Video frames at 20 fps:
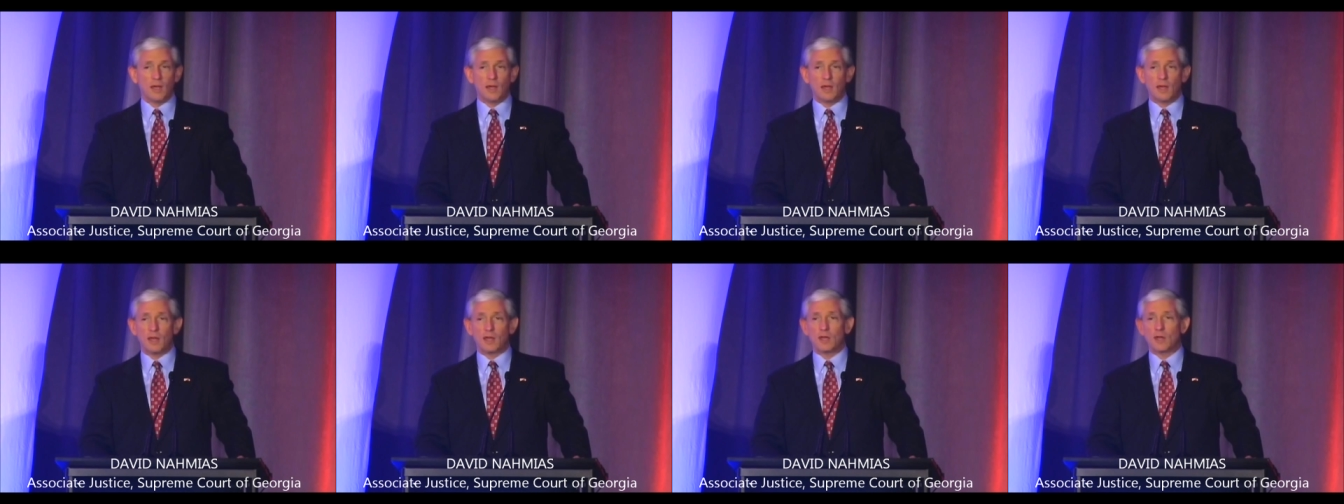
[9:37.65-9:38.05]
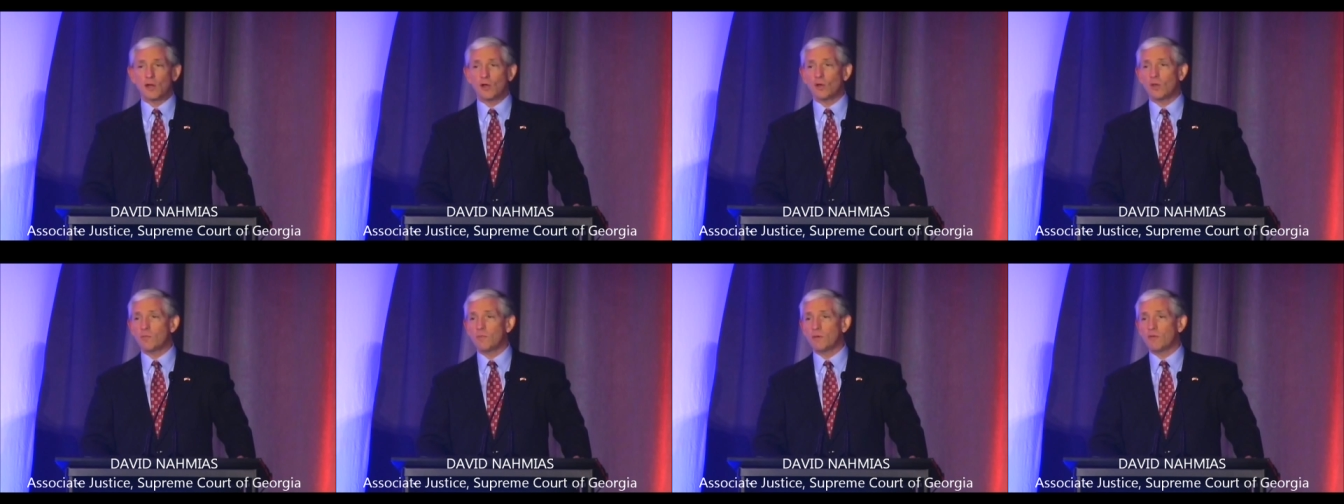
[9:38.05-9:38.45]
it can
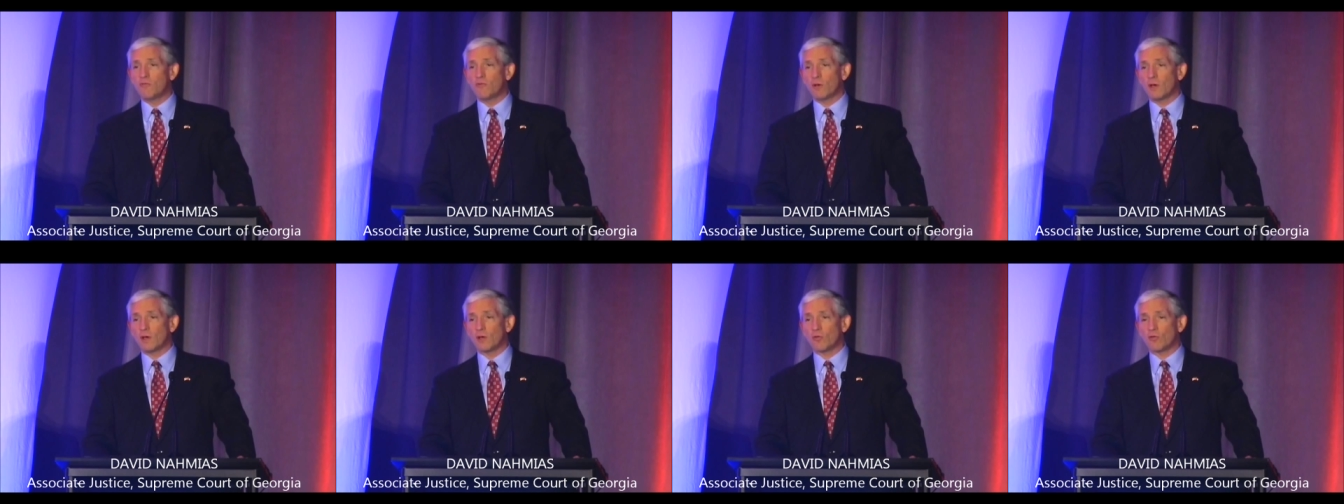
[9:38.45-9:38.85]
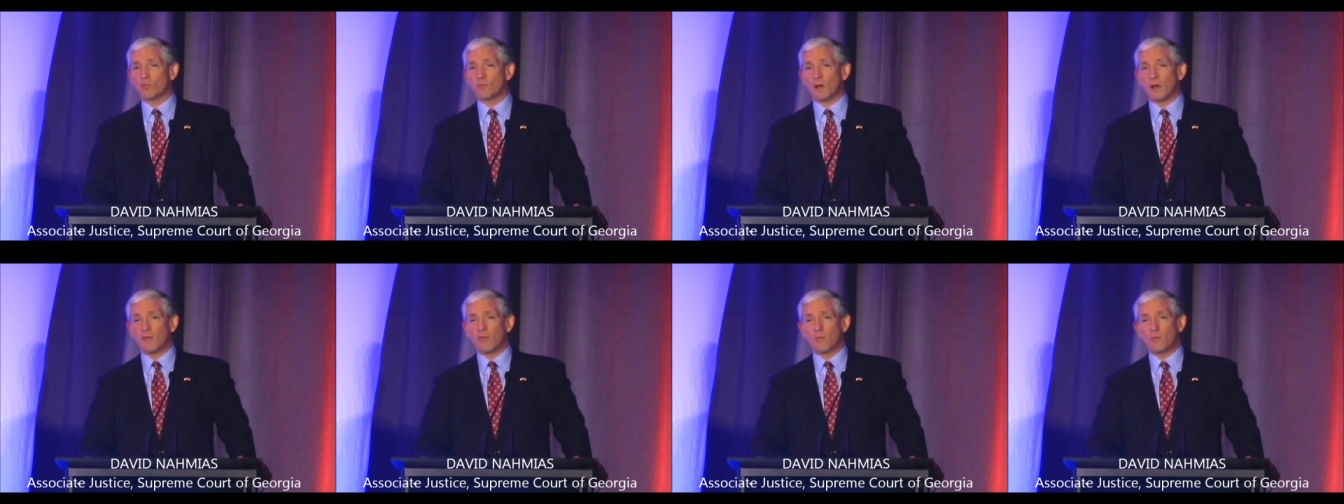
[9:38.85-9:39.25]
only be fixed
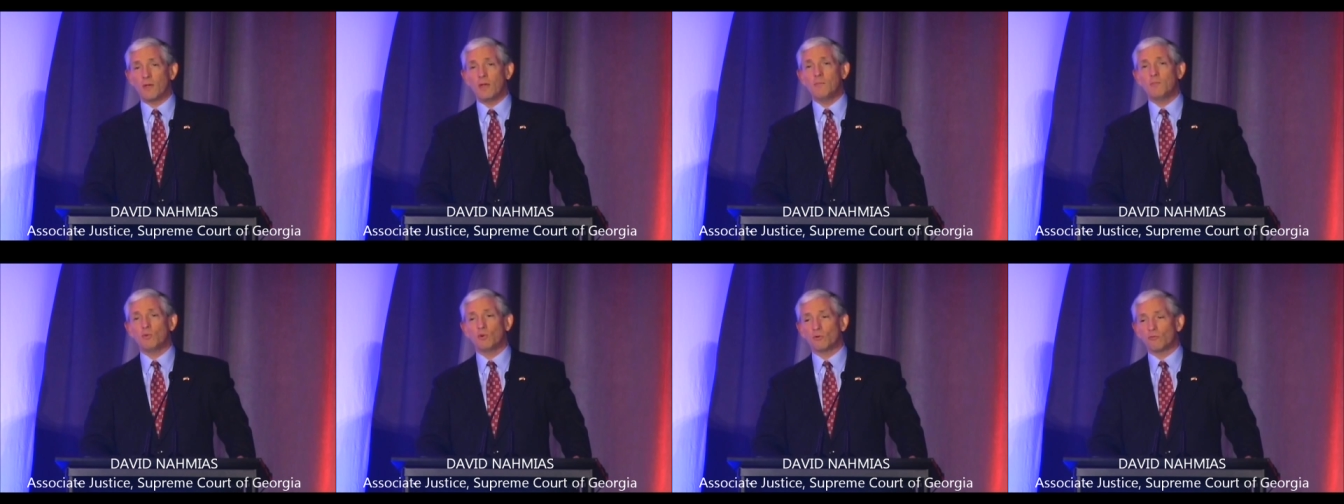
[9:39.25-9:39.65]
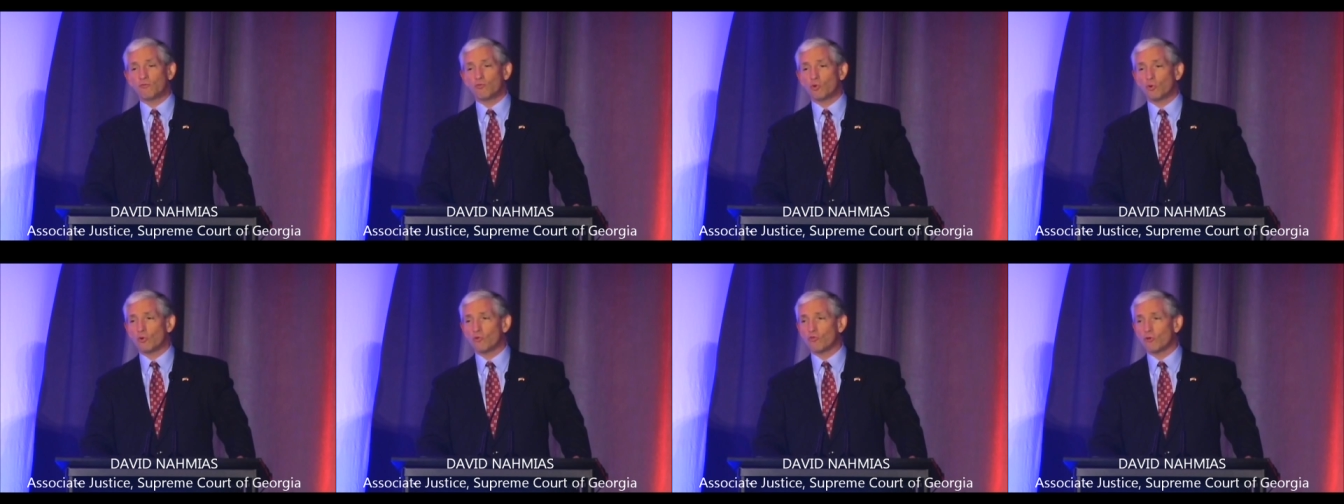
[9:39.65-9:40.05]
by the people of
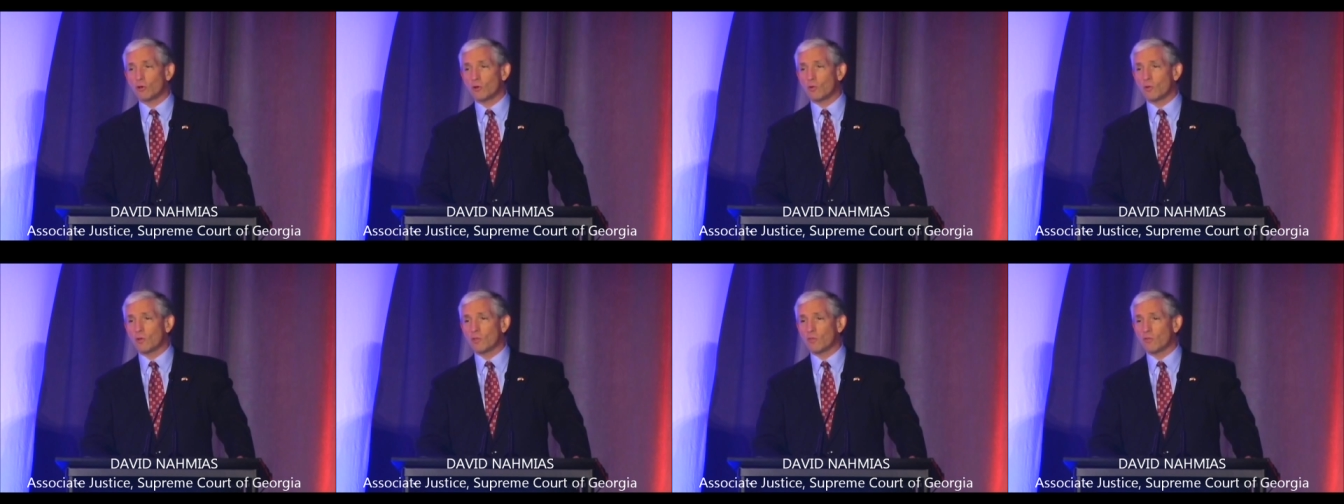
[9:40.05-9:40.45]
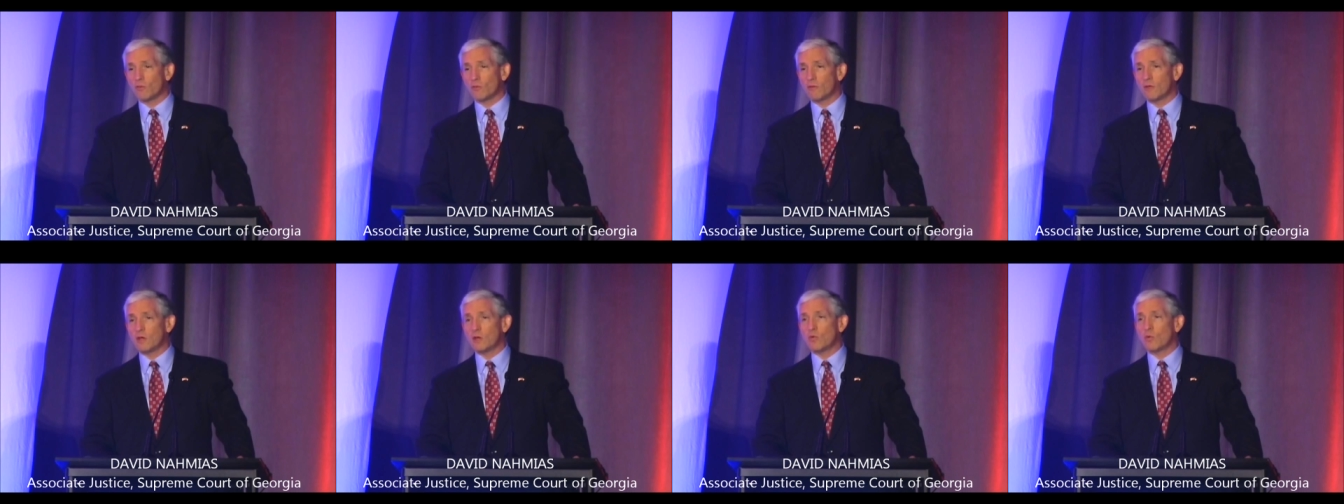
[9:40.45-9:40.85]
Georgia going through
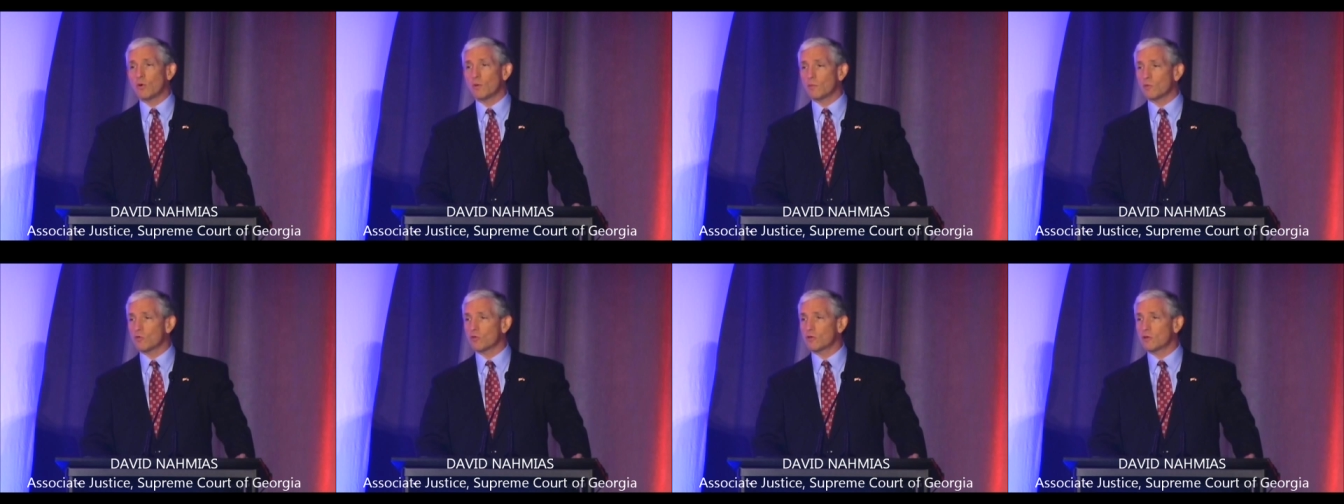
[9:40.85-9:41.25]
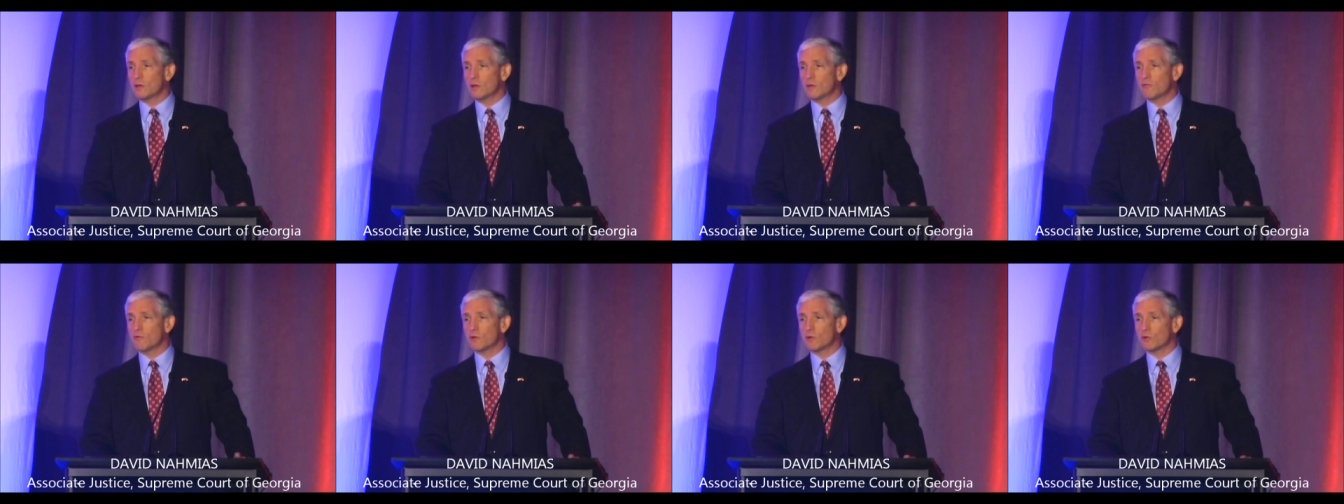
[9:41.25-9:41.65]
the enormously
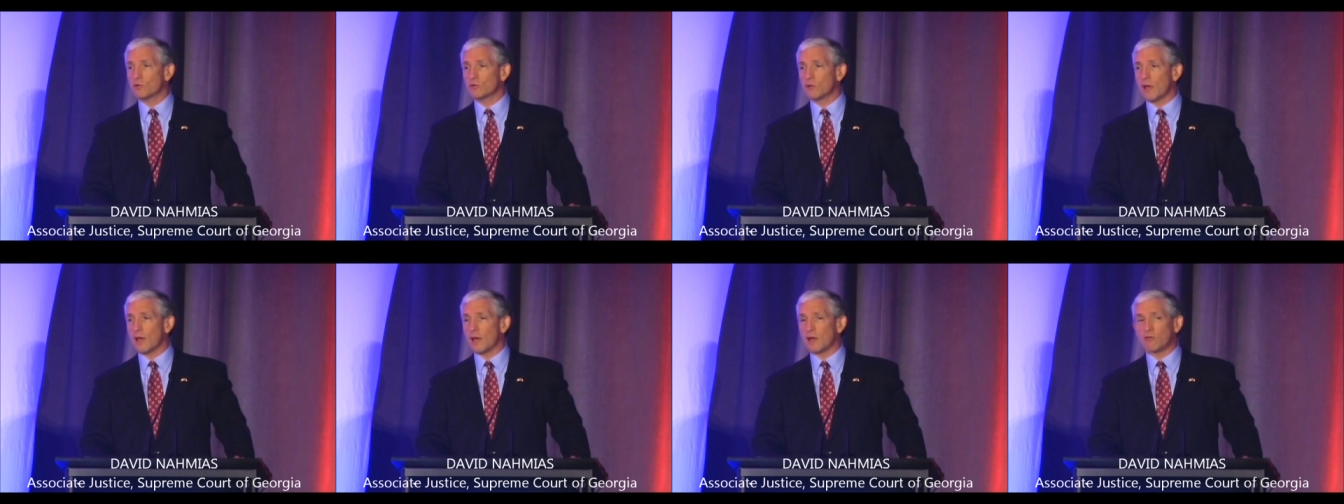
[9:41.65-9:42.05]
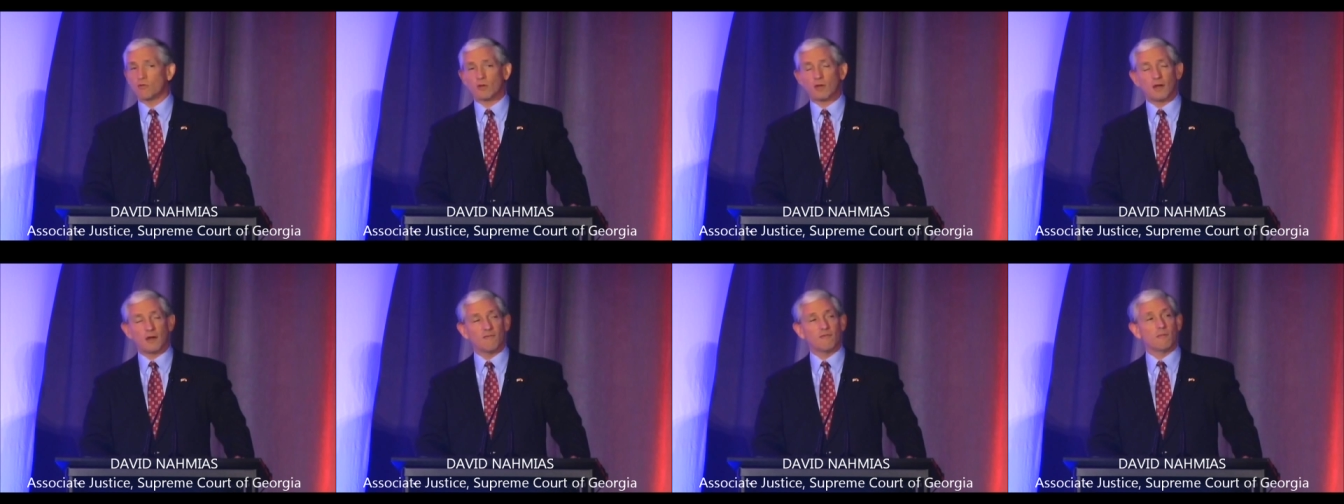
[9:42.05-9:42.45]
difficult task
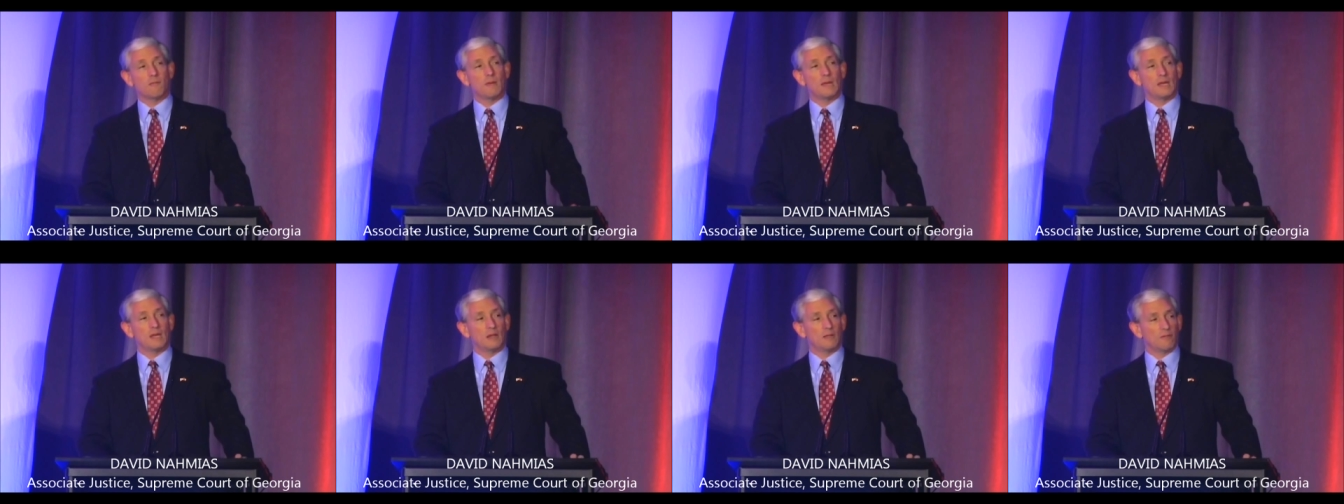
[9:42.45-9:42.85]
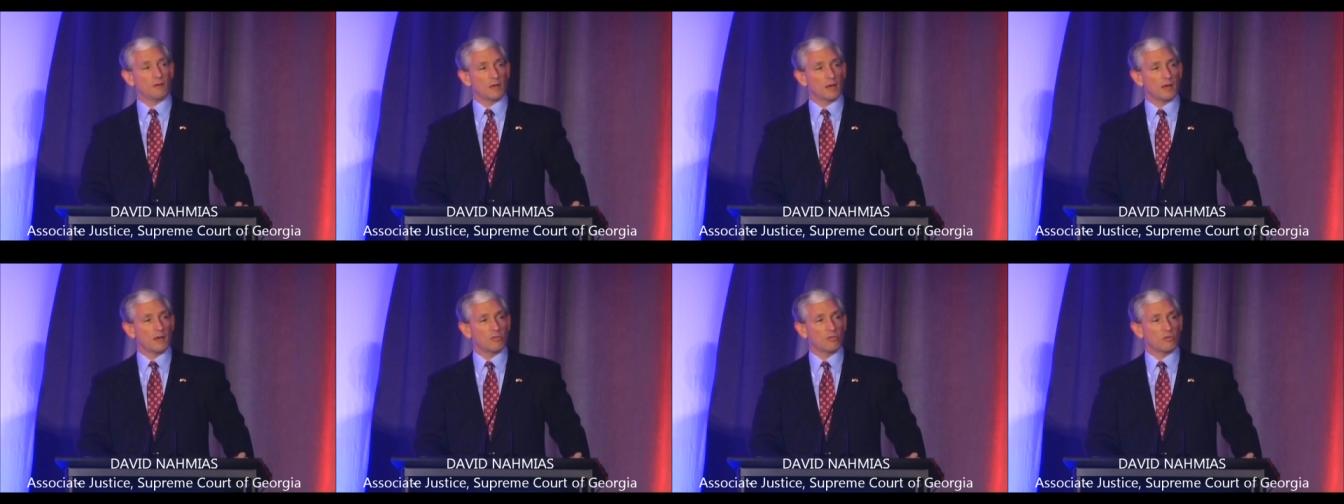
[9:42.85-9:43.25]
of amending the
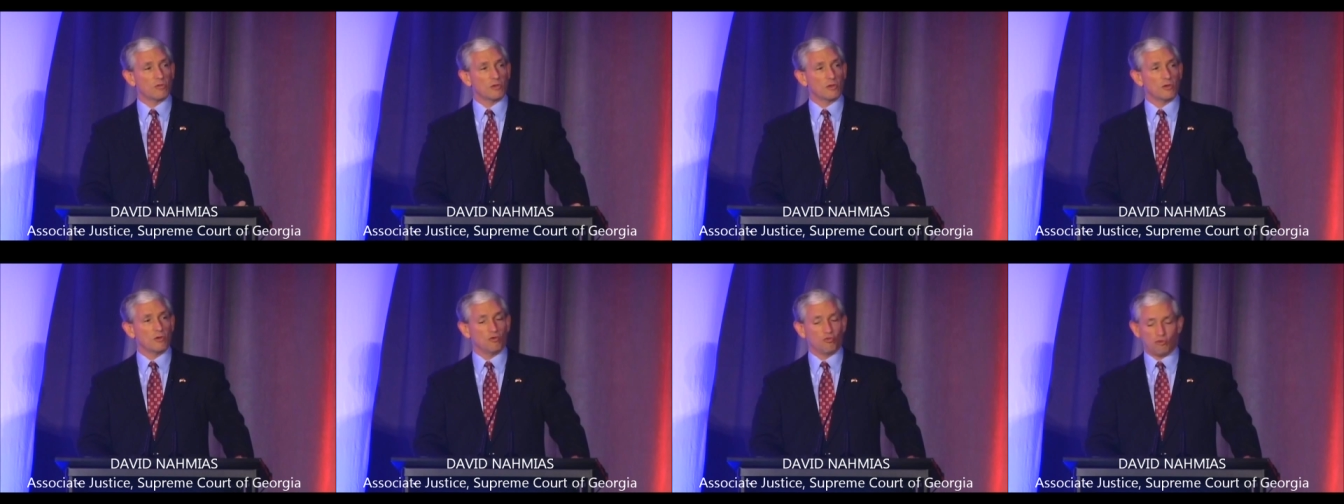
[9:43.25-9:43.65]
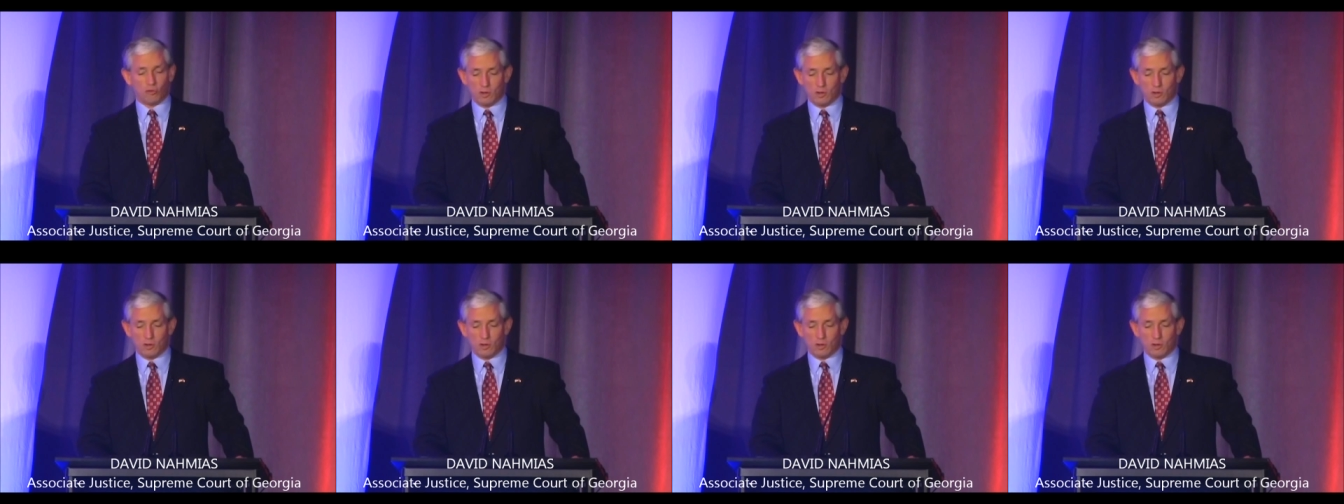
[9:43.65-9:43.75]
Constitution.